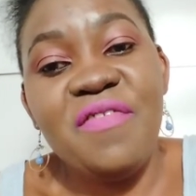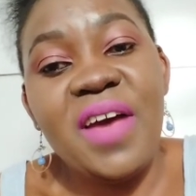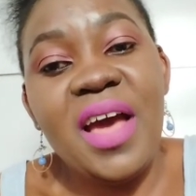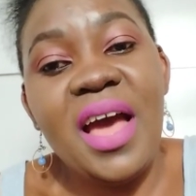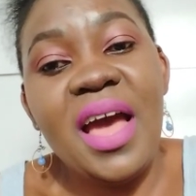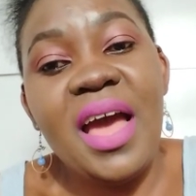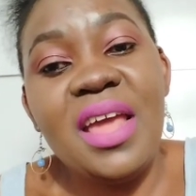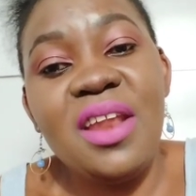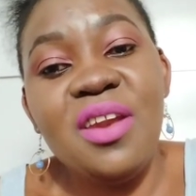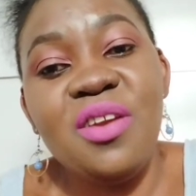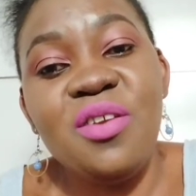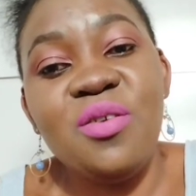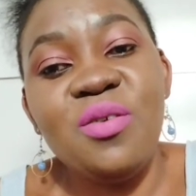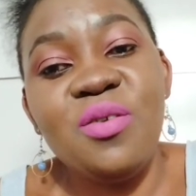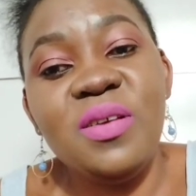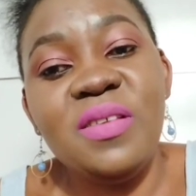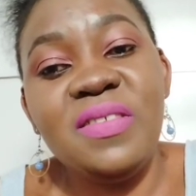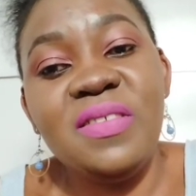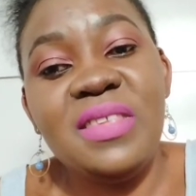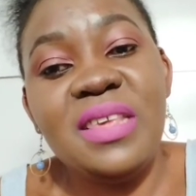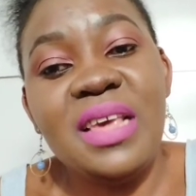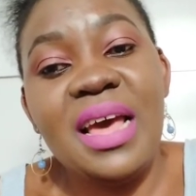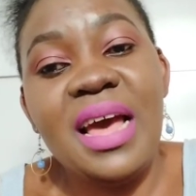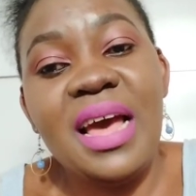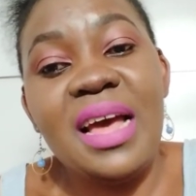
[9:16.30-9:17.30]

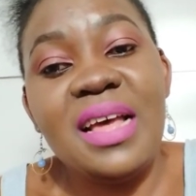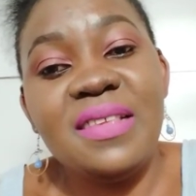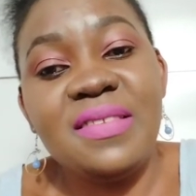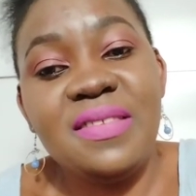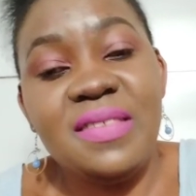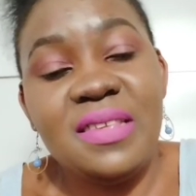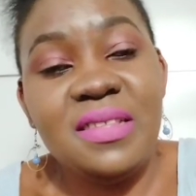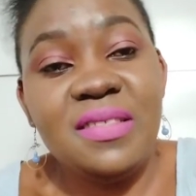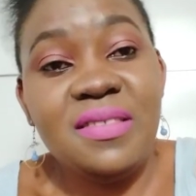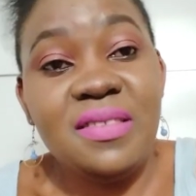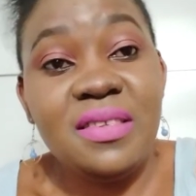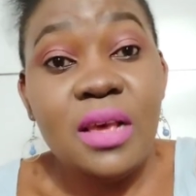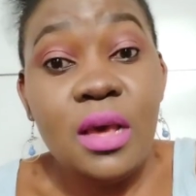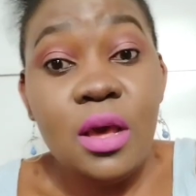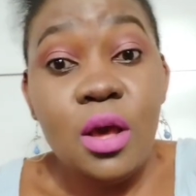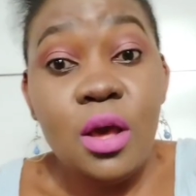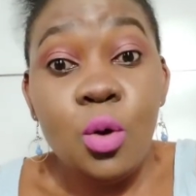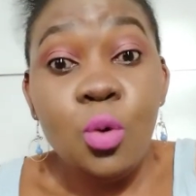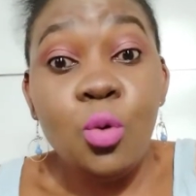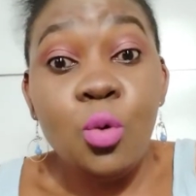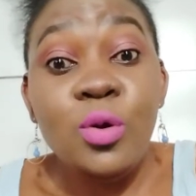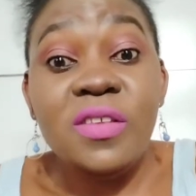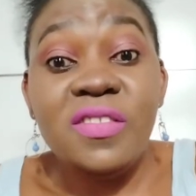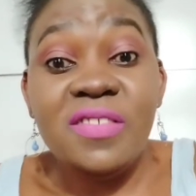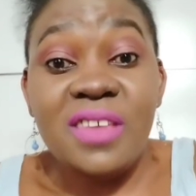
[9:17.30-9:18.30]
hydroxy acids,
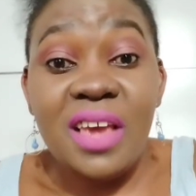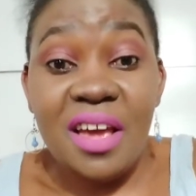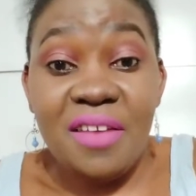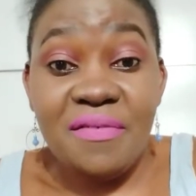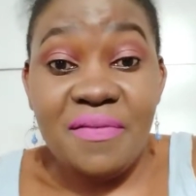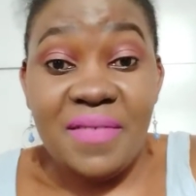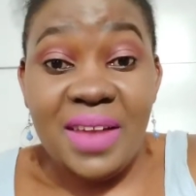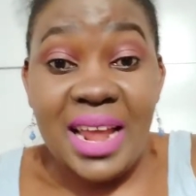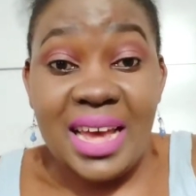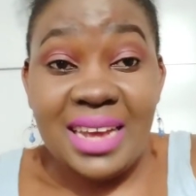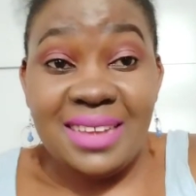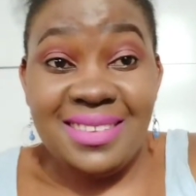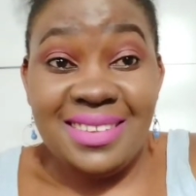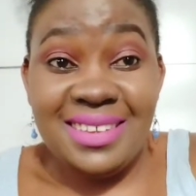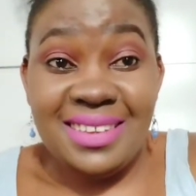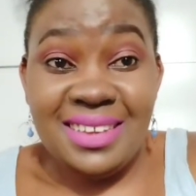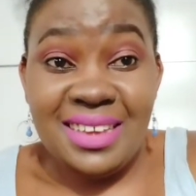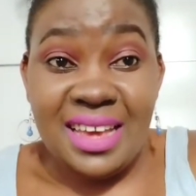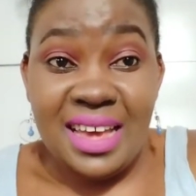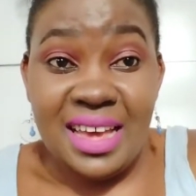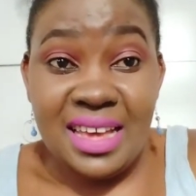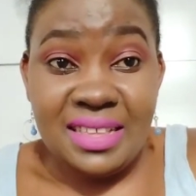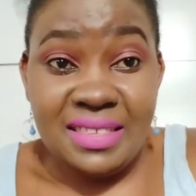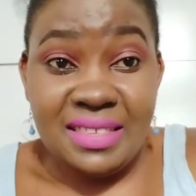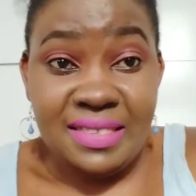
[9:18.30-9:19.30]
which have lactic
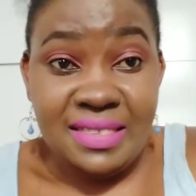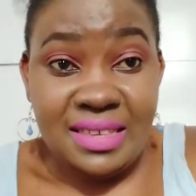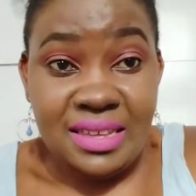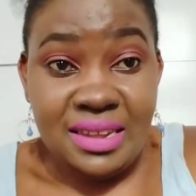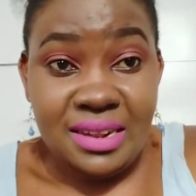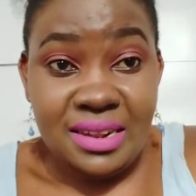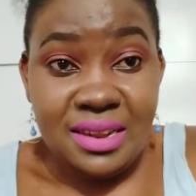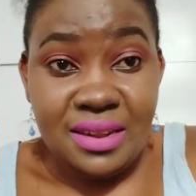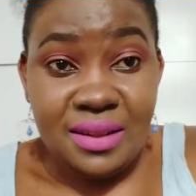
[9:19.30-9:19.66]
acid.